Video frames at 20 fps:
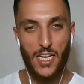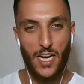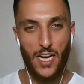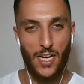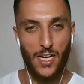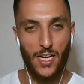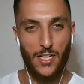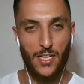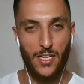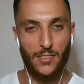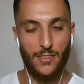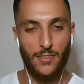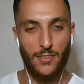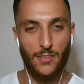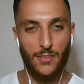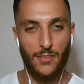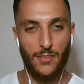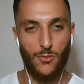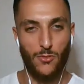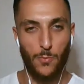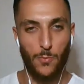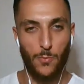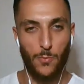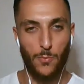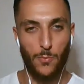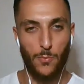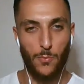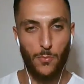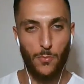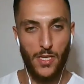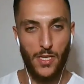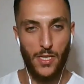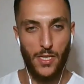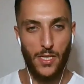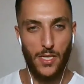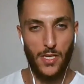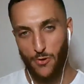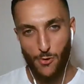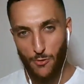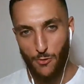to be
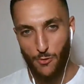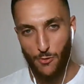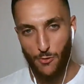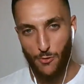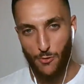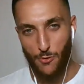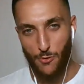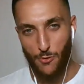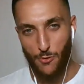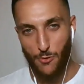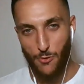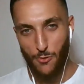improved every day.